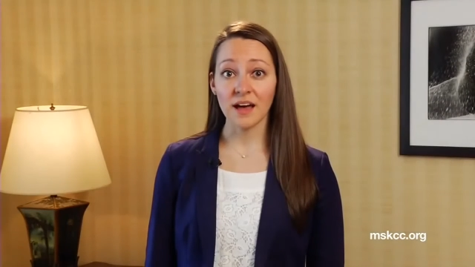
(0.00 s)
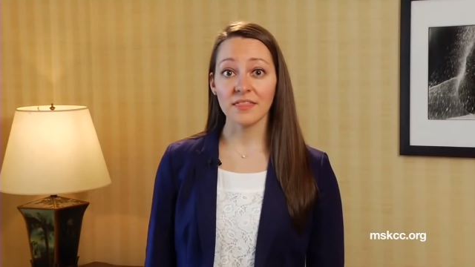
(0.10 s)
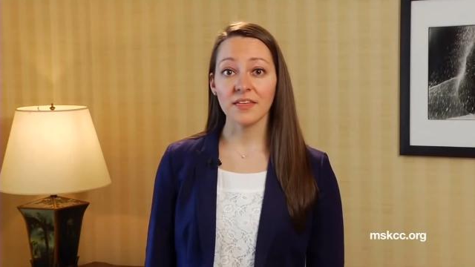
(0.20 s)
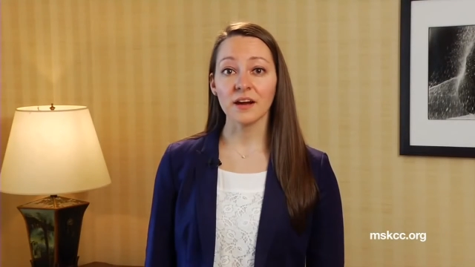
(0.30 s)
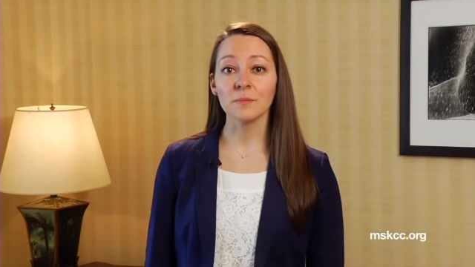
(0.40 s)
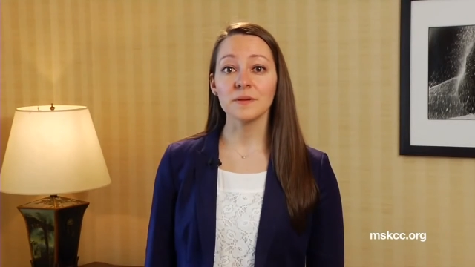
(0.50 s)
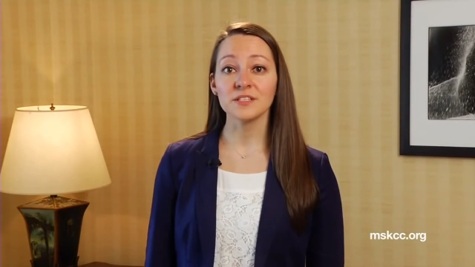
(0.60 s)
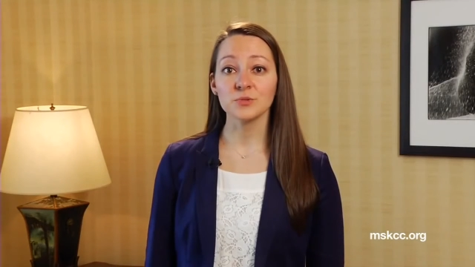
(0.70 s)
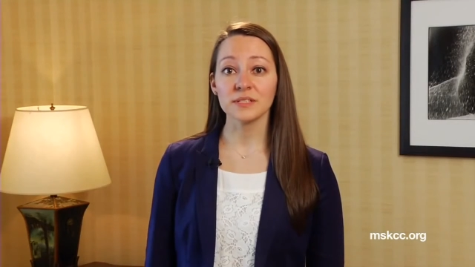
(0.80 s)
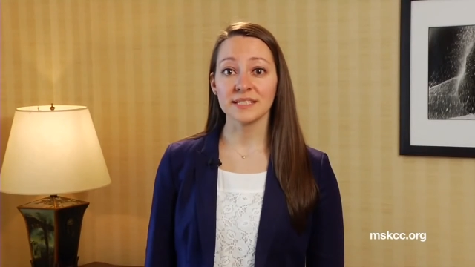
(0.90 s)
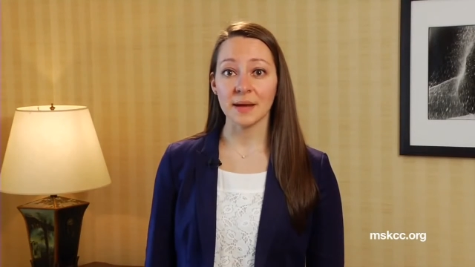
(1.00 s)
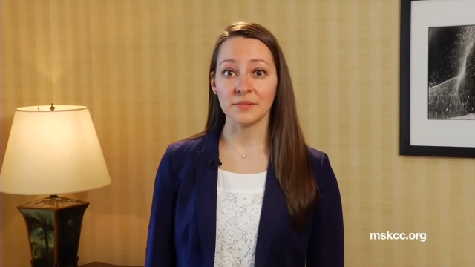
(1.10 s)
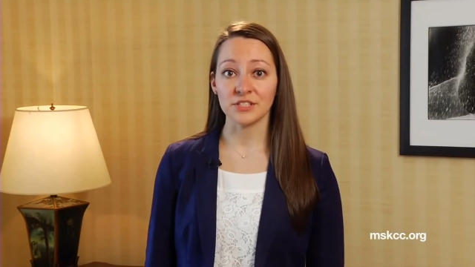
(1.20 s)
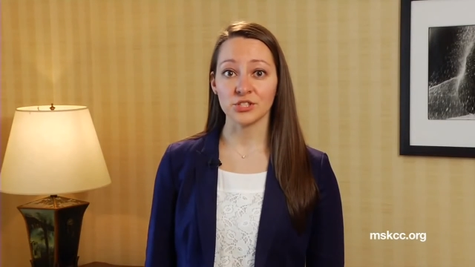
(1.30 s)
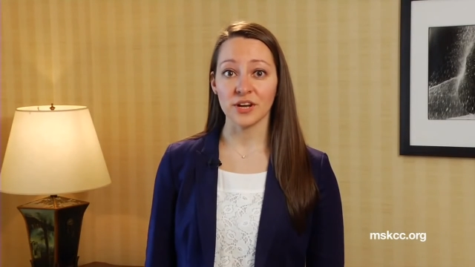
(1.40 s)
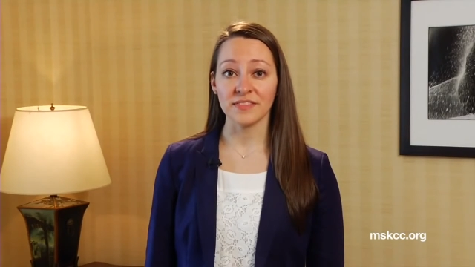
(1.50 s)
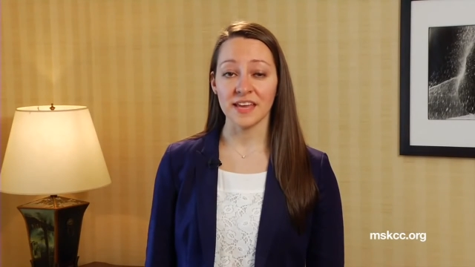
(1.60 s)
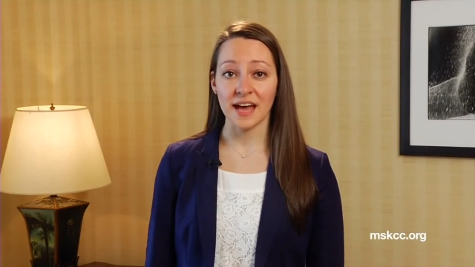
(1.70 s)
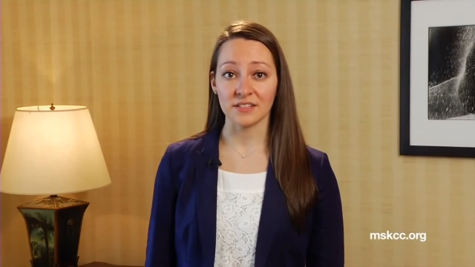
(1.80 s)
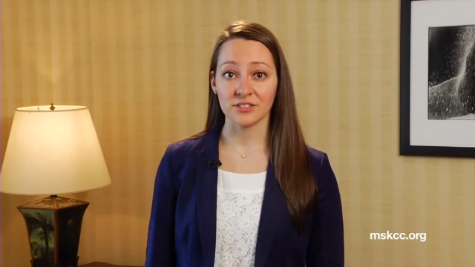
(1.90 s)
a therapist will demonstrate
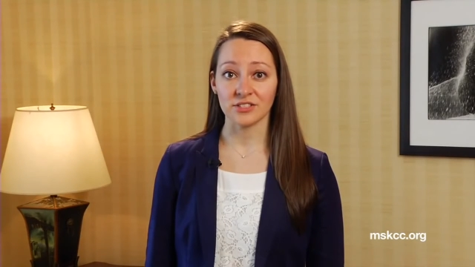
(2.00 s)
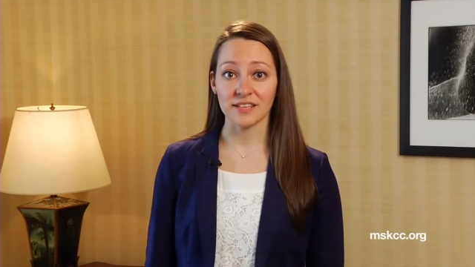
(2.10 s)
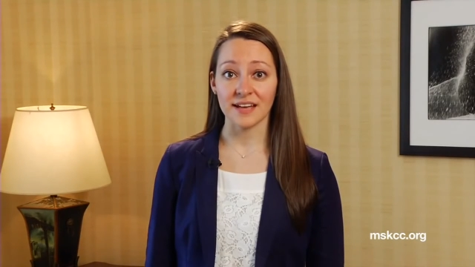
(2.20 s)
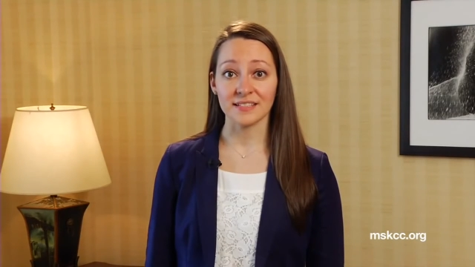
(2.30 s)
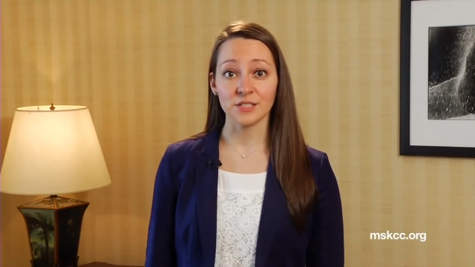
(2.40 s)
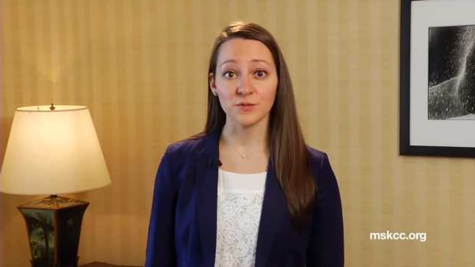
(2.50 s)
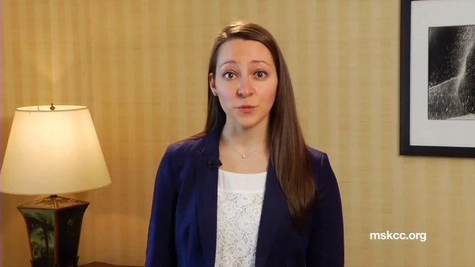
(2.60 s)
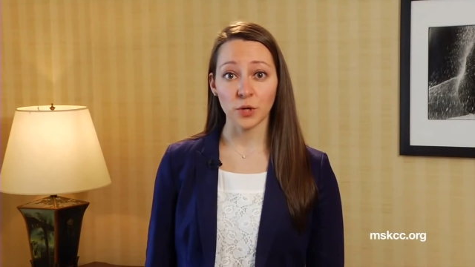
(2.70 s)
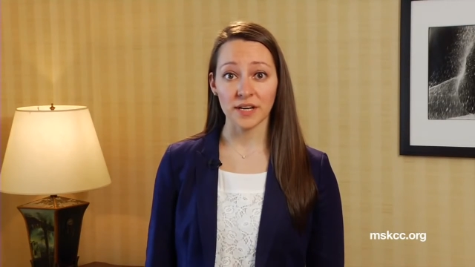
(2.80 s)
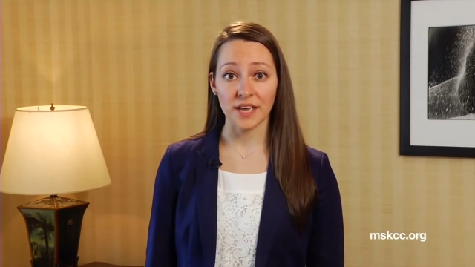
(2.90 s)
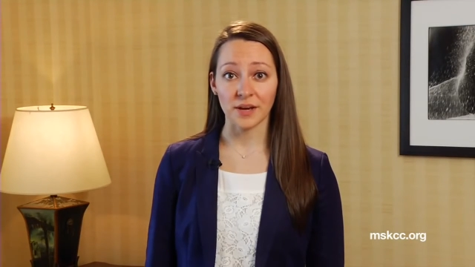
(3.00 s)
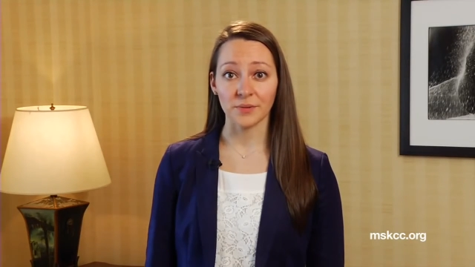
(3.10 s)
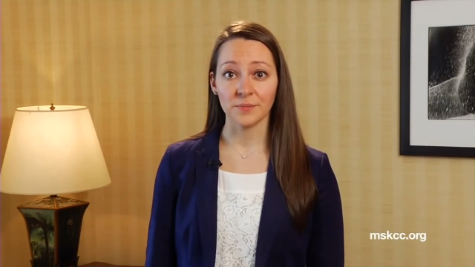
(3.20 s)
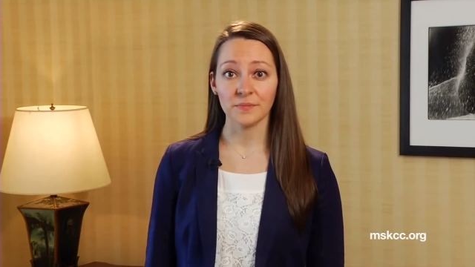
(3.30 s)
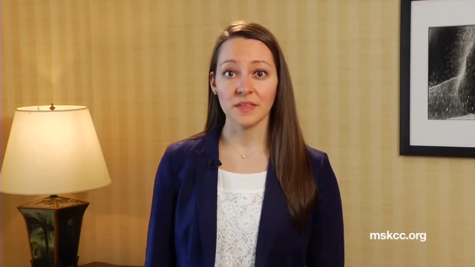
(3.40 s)
the exercises for you.